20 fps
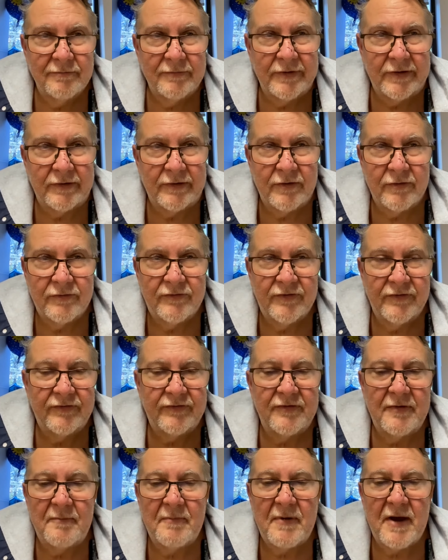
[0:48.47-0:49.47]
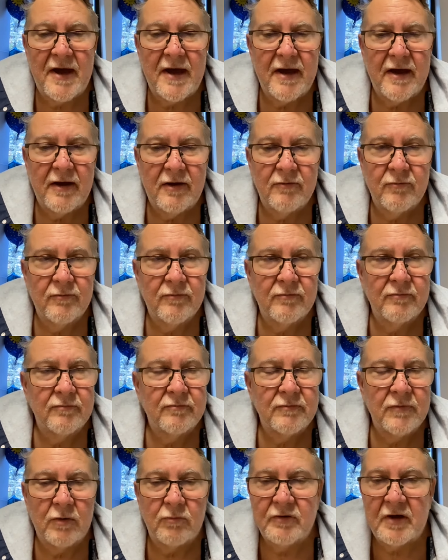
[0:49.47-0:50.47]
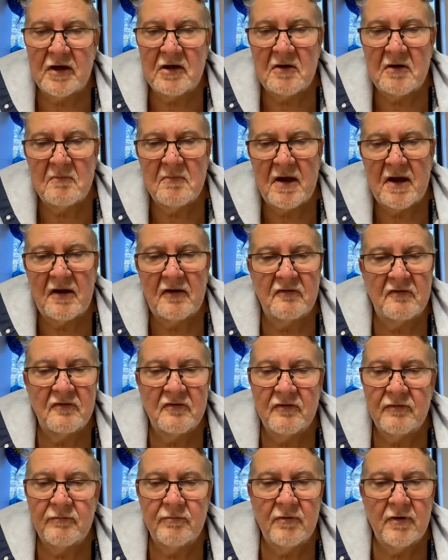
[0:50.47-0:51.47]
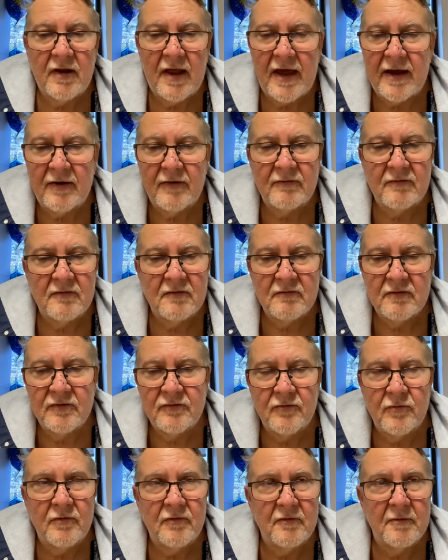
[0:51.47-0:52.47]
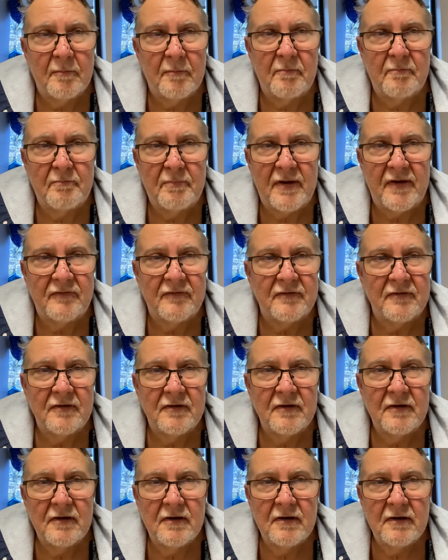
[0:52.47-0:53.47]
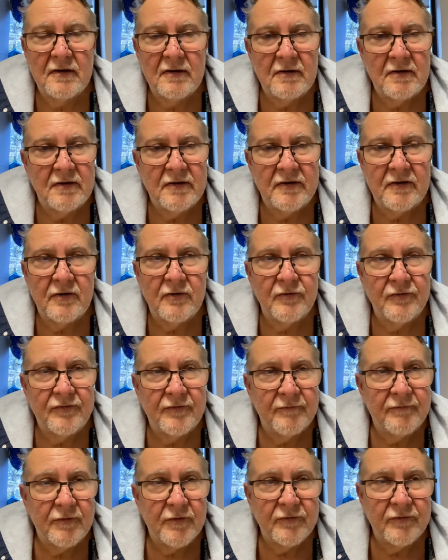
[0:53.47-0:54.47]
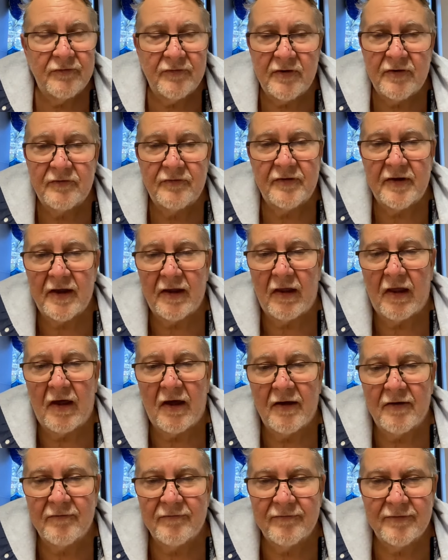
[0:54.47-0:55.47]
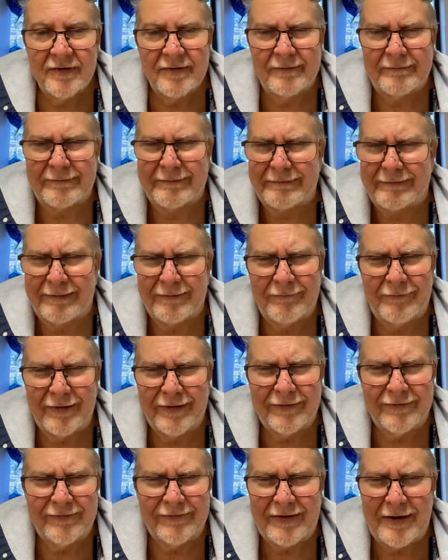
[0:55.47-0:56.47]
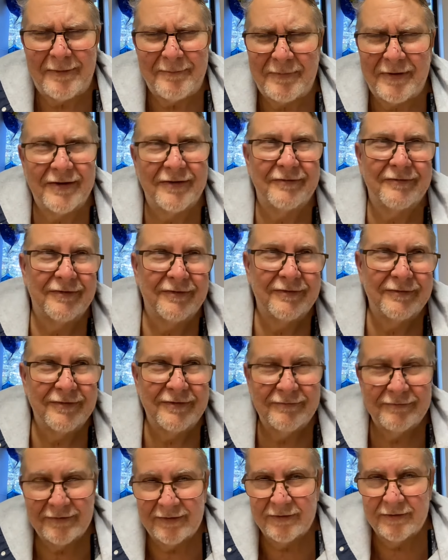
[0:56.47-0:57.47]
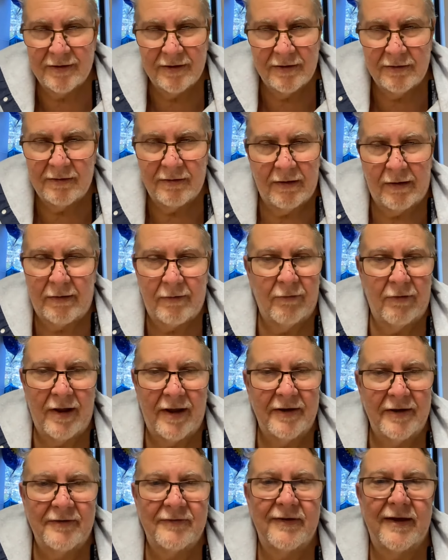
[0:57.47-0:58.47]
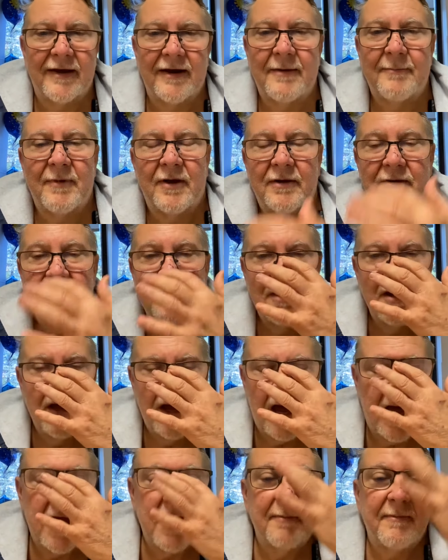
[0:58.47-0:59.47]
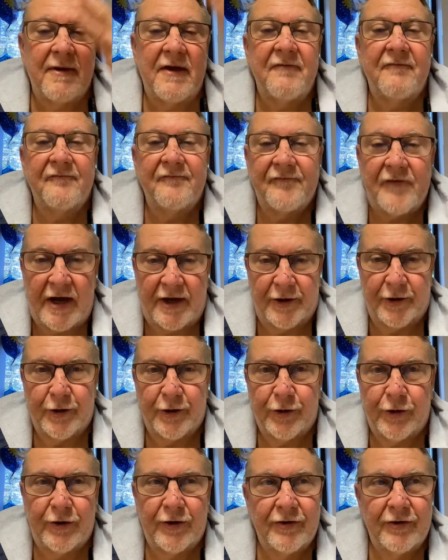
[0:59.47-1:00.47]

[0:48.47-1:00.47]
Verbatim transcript: you know, just sit back and don't take your medicine. Just relax and enjoy the best years of your sunset life. And I'm like, what does that mean? I don't like that. I'm a, I am a fighter.